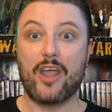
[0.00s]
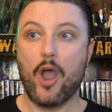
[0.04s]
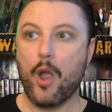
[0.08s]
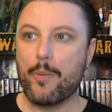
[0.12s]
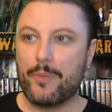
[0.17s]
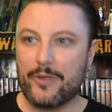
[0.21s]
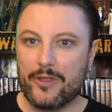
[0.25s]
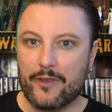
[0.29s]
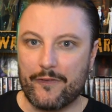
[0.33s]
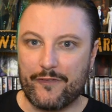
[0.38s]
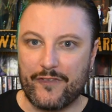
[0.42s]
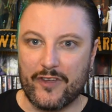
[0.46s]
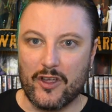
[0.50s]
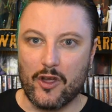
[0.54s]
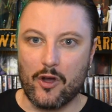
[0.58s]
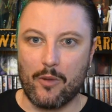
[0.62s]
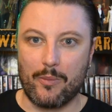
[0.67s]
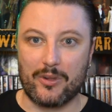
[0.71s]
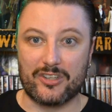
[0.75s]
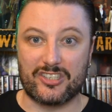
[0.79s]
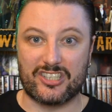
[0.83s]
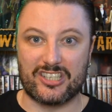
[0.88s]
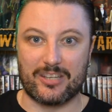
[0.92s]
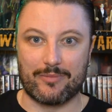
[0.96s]
open the
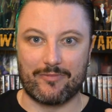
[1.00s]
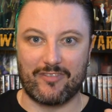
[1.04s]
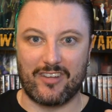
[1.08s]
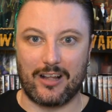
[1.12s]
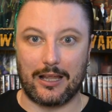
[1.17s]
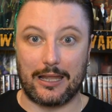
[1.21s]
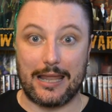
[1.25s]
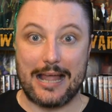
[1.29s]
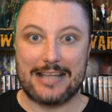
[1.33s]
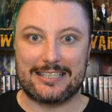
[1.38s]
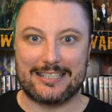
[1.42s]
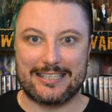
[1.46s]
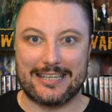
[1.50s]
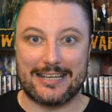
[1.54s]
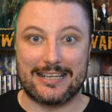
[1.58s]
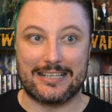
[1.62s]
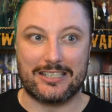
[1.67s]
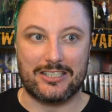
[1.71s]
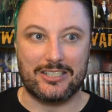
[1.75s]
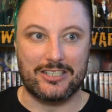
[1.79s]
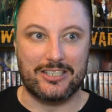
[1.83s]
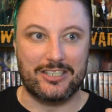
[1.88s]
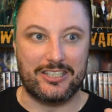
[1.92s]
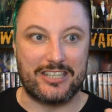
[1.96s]
film on some classic
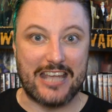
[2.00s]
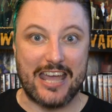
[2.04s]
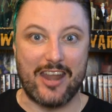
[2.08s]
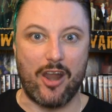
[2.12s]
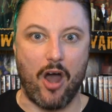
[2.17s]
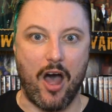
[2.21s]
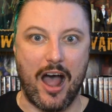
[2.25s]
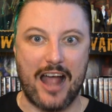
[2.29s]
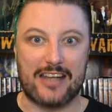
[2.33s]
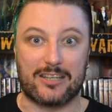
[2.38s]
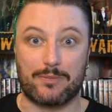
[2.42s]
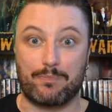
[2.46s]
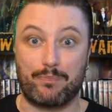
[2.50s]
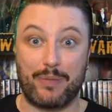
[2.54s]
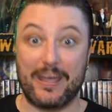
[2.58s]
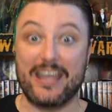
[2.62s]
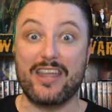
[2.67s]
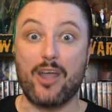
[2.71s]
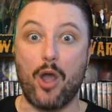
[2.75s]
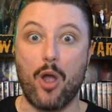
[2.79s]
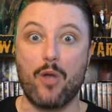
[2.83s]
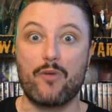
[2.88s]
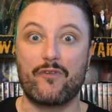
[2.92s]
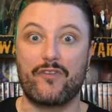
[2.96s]
dead-eyed
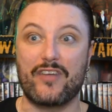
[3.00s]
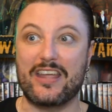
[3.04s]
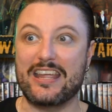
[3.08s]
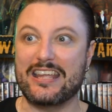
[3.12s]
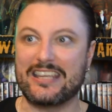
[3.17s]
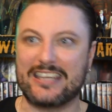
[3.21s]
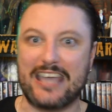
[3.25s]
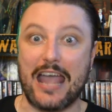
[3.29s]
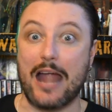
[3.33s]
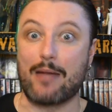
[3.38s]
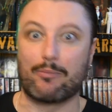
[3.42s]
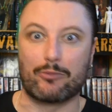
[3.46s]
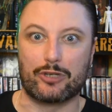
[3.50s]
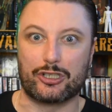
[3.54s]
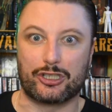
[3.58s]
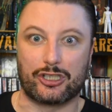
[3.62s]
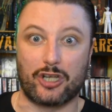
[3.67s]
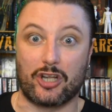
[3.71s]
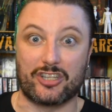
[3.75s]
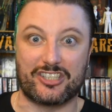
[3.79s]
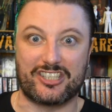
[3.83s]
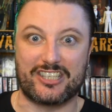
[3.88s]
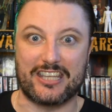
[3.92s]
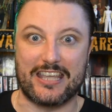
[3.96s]
P O V camera
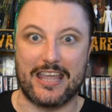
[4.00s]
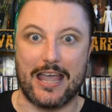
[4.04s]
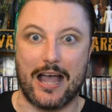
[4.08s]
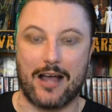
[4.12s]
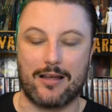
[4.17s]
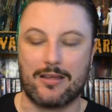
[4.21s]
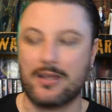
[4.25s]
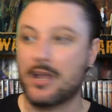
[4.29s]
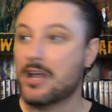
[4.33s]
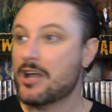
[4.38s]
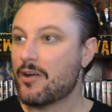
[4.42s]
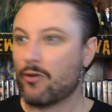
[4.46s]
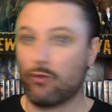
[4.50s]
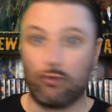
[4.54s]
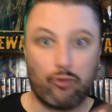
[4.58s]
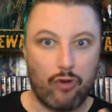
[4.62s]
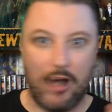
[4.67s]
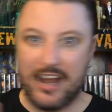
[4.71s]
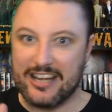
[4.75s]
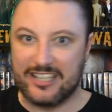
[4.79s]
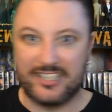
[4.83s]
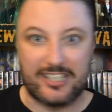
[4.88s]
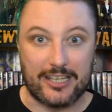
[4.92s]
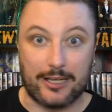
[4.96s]
shots here,
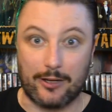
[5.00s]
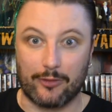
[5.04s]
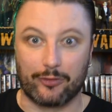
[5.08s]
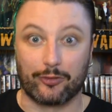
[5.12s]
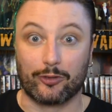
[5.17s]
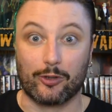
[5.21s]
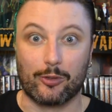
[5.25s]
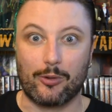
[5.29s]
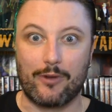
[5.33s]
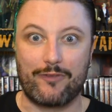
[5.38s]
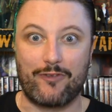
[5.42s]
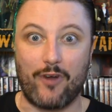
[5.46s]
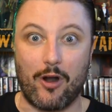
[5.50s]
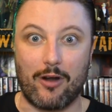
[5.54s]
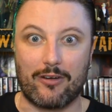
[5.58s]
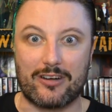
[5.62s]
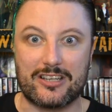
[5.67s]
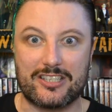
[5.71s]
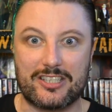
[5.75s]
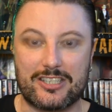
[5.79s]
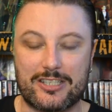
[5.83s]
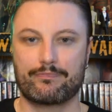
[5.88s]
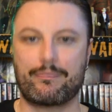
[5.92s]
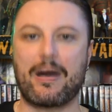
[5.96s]
racing through a
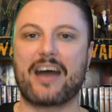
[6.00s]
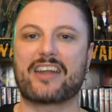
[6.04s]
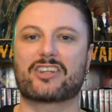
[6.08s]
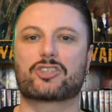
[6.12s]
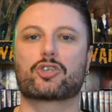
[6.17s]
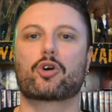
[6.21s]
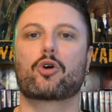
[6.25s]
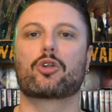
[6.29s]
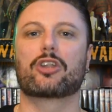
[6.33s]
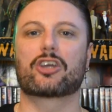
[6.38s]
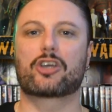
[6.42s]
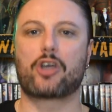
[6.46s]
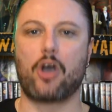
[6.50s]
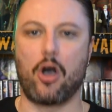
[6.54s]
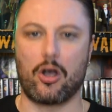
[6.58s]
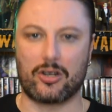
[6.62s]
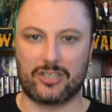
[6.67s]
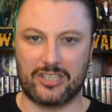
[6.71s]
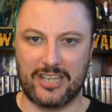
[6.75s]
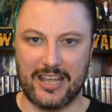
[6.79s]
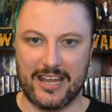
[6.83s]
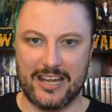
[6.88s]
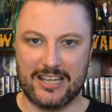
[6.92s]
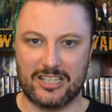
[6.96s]
forest. But it's all a
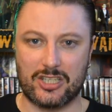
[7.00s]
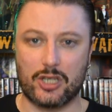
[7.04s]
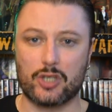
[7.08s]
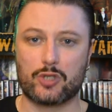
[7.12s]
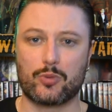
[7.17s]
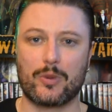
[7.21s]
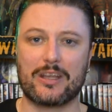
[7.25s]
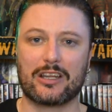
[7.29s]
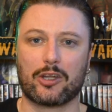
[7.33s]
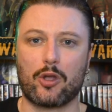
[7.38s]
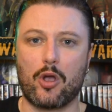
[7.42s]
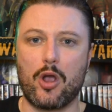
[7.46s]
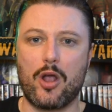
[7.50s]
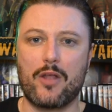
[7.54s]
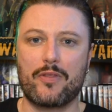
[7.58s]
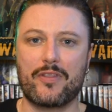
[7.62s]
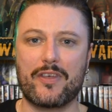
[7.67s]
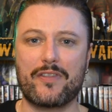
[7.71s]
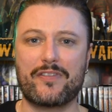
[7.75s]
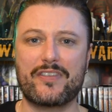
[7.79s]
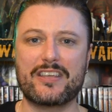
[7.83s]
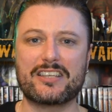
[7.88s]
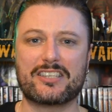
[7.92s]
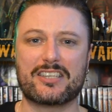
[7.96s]
cock tease, because we learn
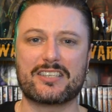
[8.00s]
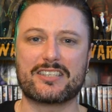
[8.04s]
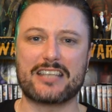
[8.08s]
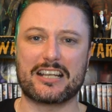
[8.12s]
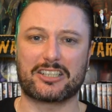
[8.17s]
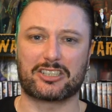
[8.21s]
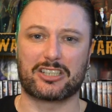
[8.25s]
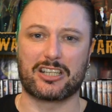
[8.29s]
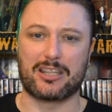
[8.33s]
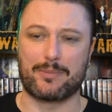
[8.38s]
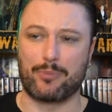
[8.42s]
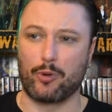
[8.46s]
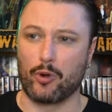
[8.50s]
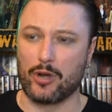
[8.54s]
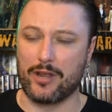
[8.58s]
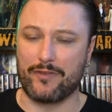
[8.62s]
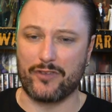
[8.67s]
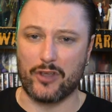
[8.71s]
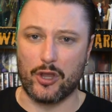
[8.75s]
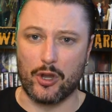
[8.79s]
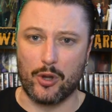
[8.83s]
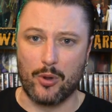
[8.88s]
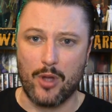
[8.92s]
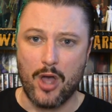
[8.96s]
that this is actually the point of
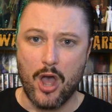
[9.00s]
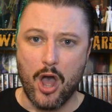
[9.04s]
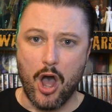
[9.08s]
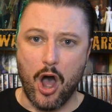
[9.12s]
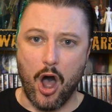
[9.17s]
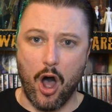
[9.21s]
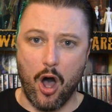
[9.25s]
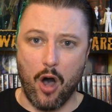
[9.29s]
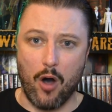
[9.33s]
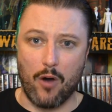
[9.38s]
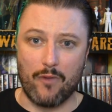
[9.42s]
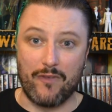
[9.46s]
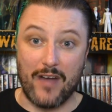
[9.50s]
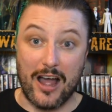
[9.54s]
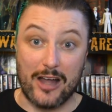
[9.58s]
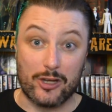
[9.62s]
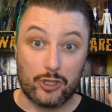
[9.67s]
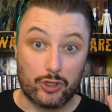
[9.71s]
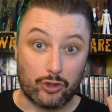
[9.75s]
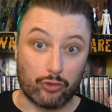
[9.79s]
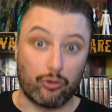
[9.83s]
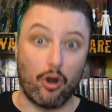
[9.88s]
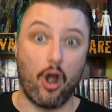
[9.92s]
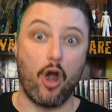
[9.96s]
view of a
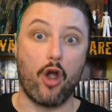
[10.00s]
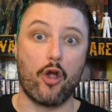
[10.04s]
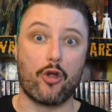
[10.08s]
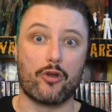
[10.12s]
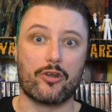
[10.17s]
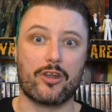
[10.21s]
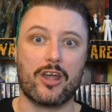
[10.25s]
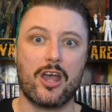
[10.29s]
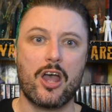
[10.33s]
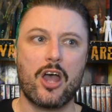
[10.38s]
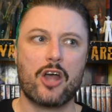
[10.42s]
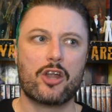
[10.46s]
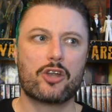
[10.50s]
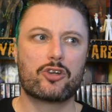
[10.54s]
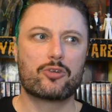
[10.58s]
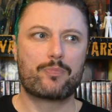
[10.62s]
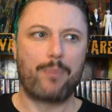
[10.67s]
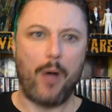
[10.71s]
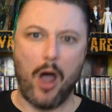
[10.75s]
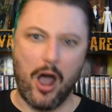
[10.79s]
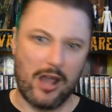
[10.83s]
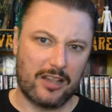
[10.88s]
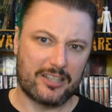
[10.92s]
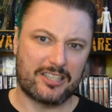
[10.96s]
drone,
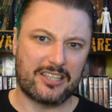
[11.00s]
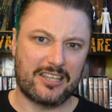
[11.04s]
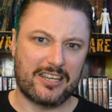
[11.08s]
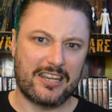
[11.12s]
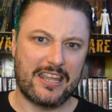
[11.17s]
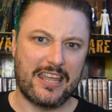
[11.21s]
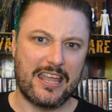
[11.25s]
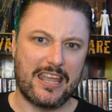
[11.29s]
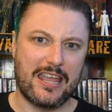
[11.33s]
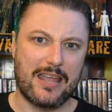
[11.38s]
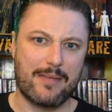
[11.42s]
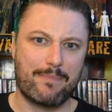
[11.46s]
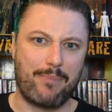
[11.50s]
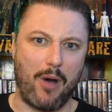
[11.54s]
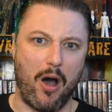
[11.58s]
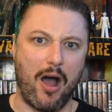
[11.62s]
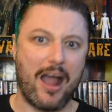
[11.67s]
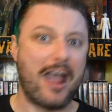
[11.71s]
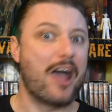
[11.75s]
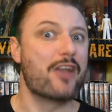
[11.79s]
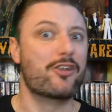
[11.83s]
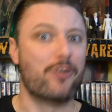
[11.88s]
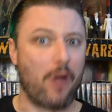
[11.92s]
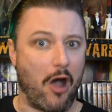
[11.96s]
piloted here by
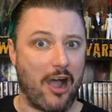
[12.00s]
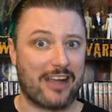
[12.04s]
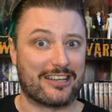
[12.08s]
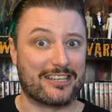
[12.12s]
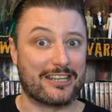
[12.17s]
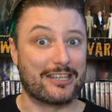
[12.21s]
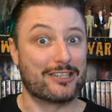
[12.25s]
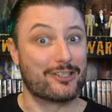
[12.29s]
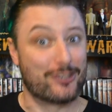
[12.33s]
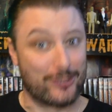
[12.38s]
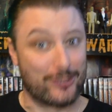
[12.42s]
a nineties